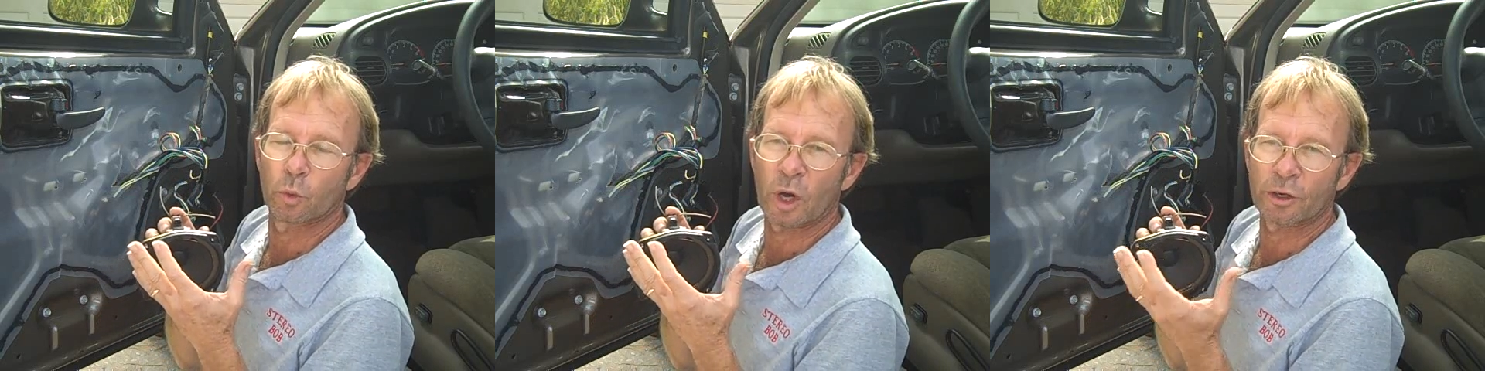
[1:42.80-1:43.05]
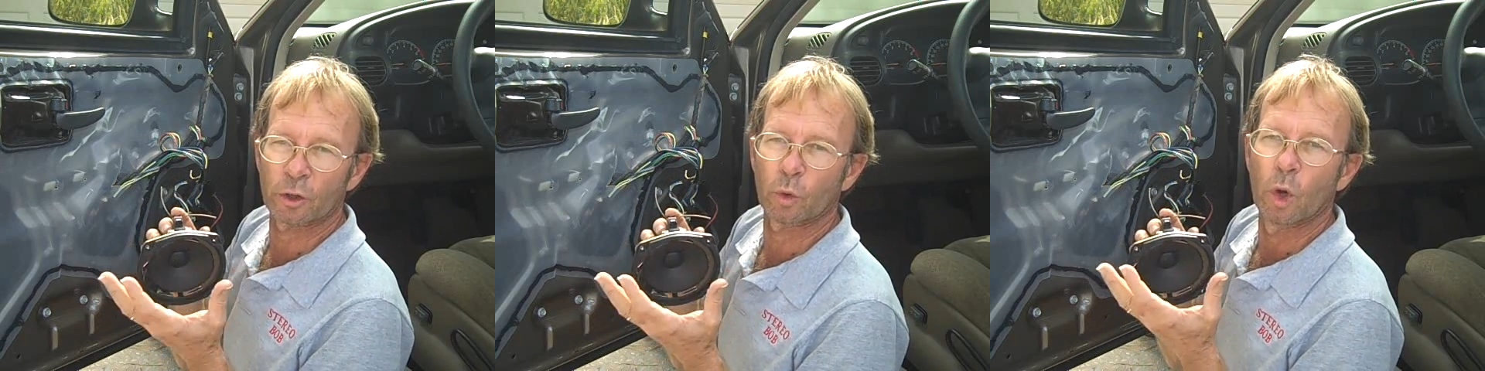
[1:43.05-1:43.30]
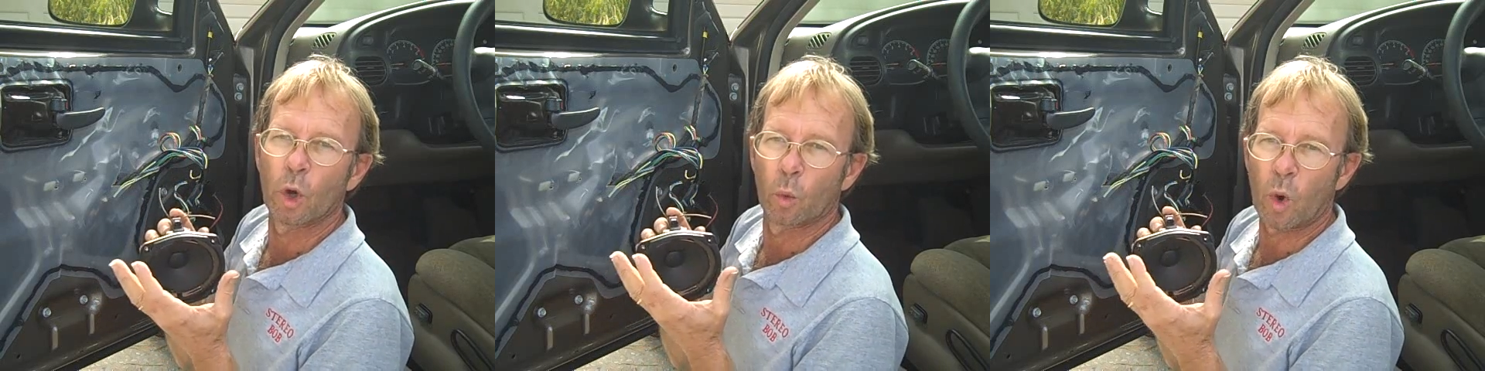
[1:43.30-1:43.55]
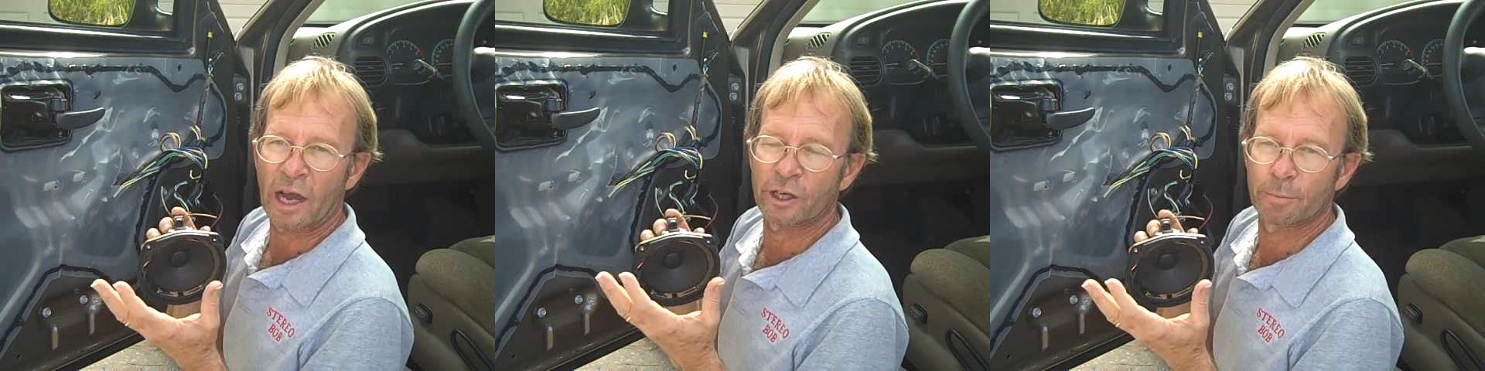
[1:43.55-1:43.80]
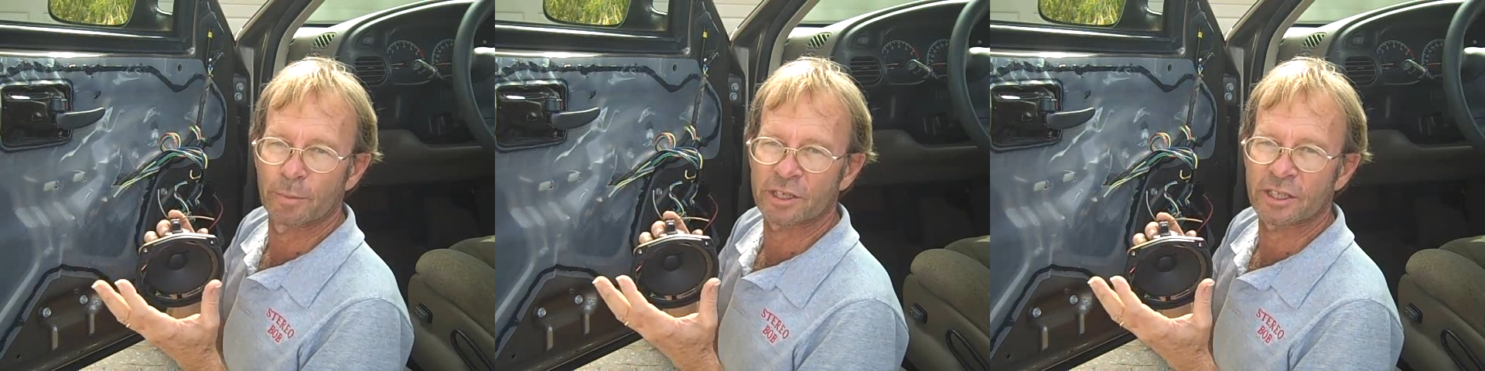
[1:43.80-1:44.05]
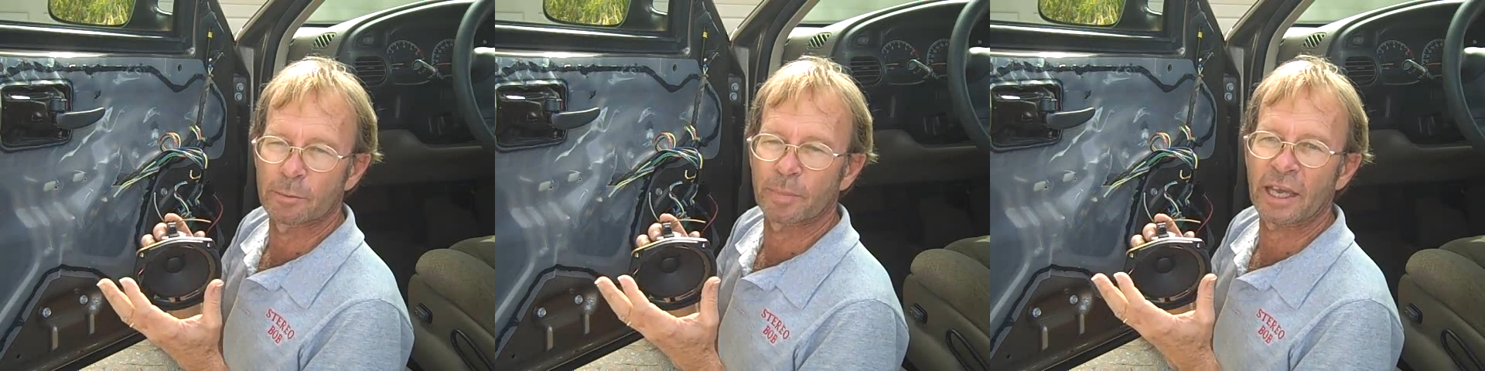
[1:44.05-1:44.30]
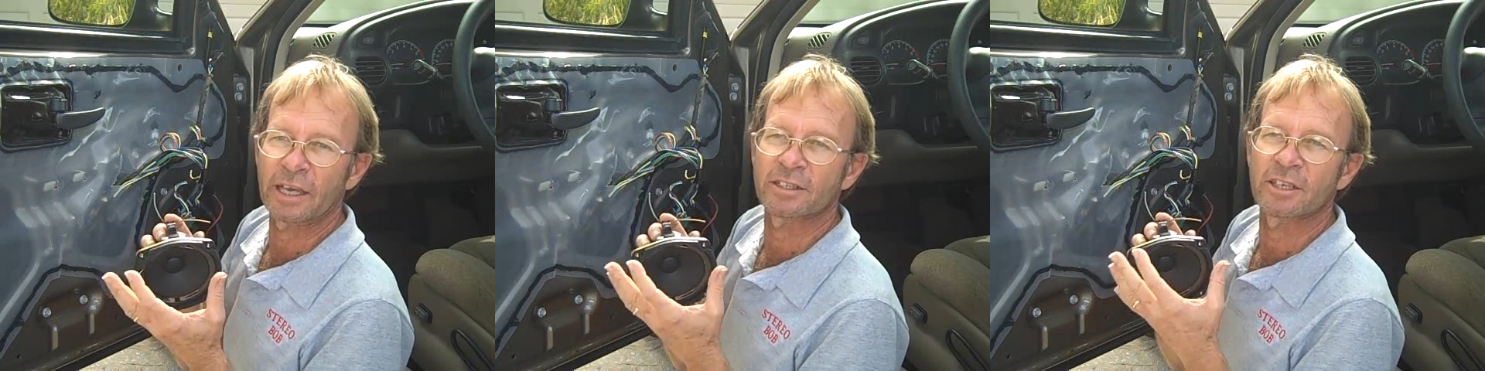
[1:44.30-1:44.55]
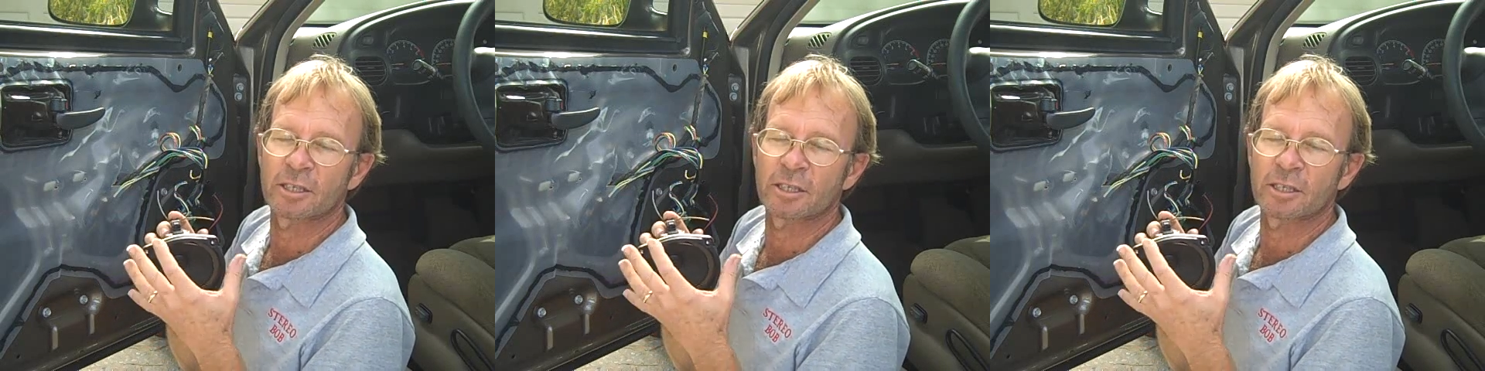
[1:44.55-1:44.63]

wonder why you're missing bass.